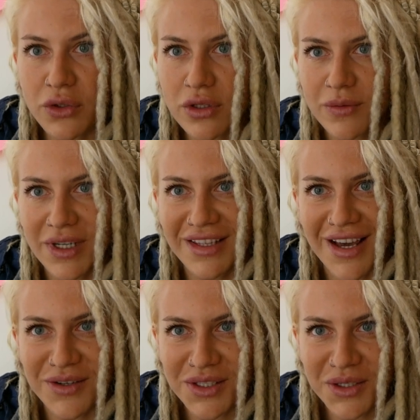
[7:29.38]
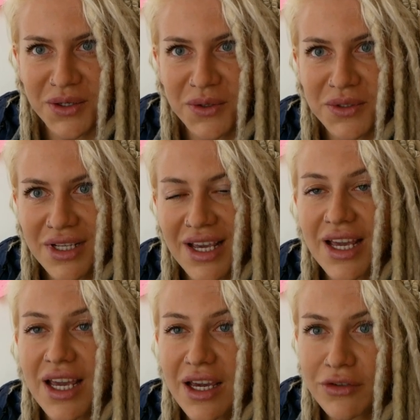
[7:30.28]
2,000-3,000 euros
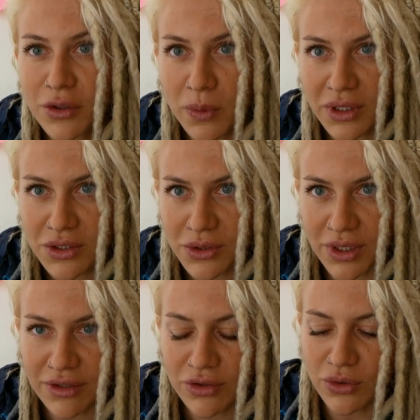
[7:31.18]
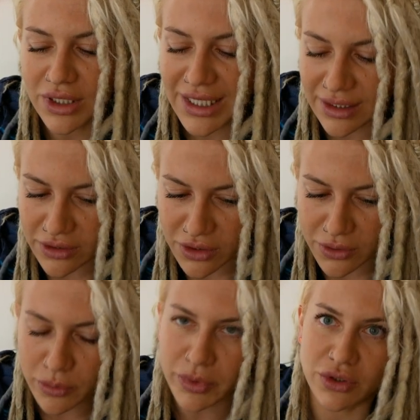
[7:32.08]
if you want to, if you need
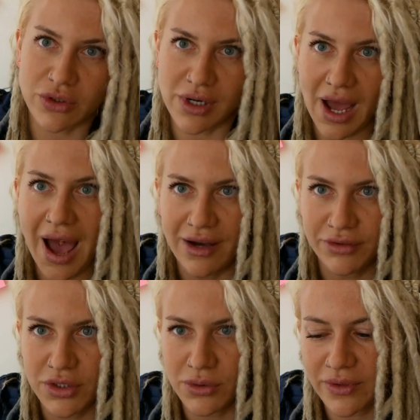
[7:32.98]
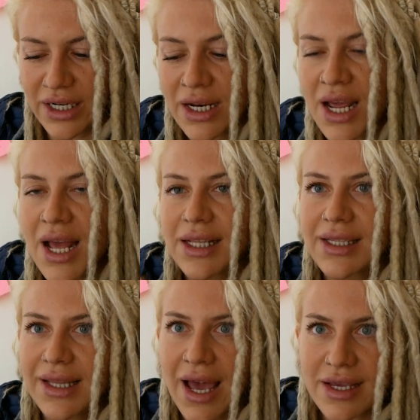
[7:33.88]
to, but you don't have to, right?
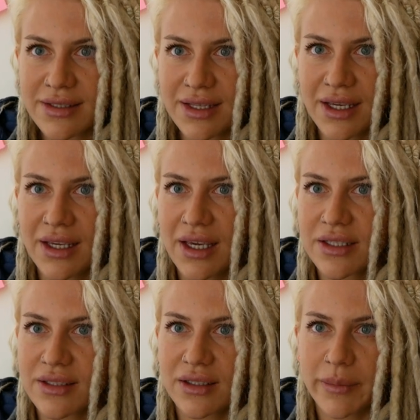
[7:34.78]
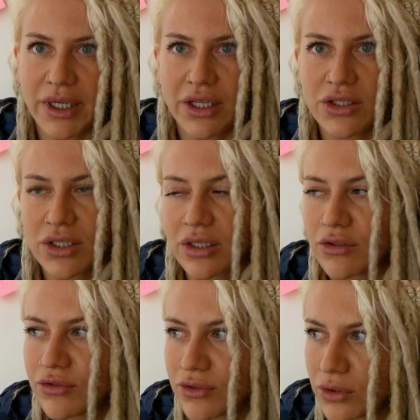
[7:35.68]
The last thing is accommodation
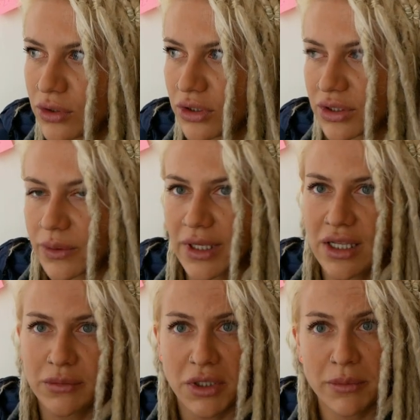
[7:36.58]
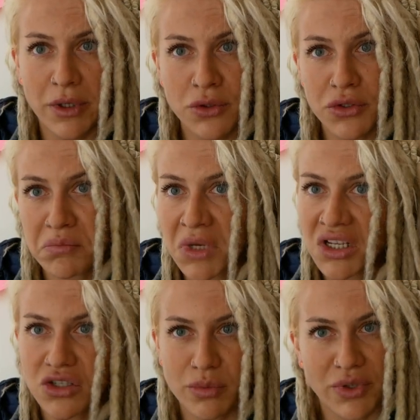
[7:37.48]
and food. So again, bare bones,
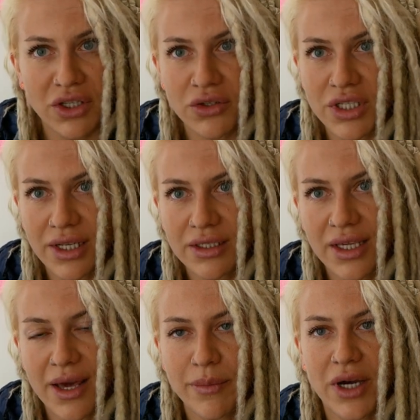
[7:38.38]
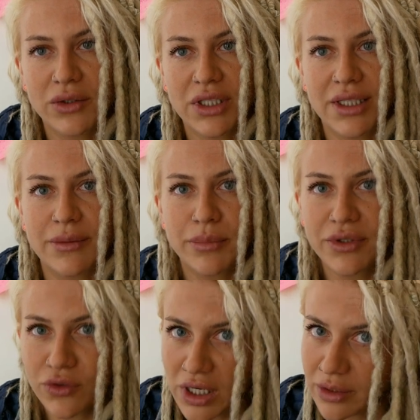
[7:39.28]
just bring your tent, camp out at the
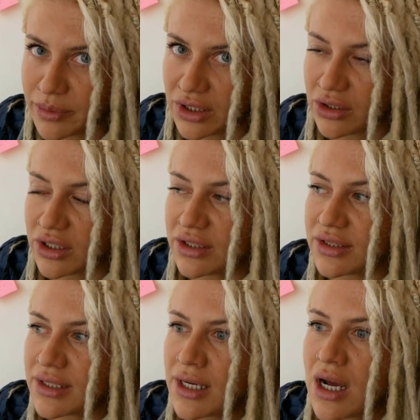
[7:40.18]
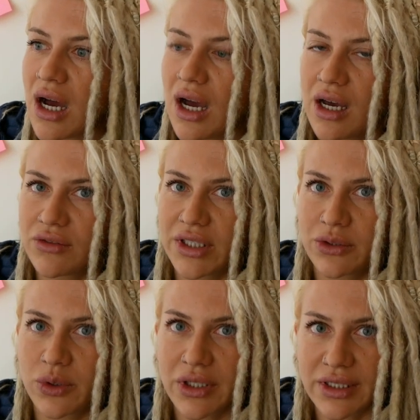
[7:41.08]
bivouac, because
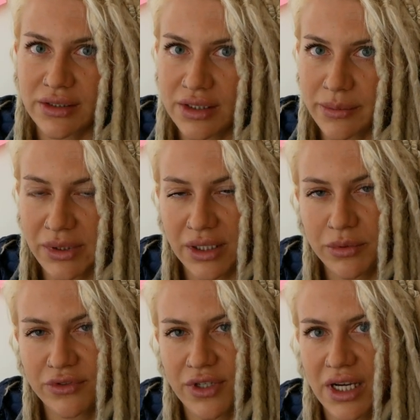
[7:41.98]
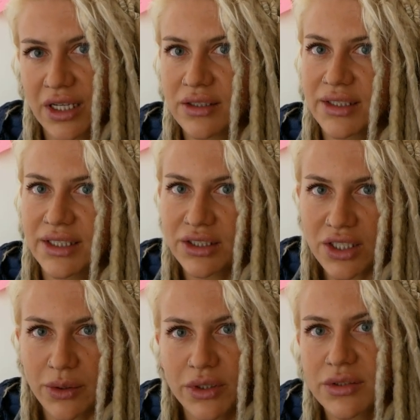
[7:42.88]
rally organizers typically provide like
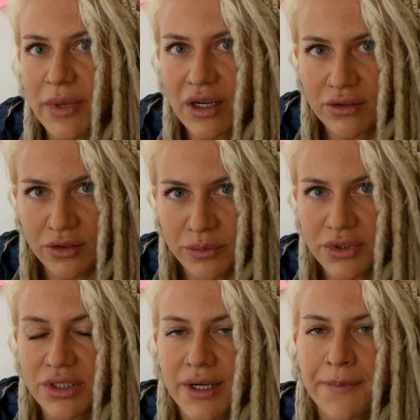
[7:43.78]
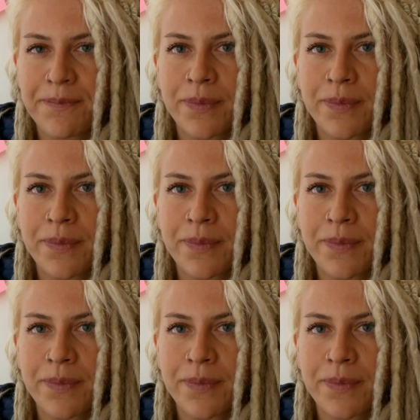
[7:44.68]
showers, bathrooms,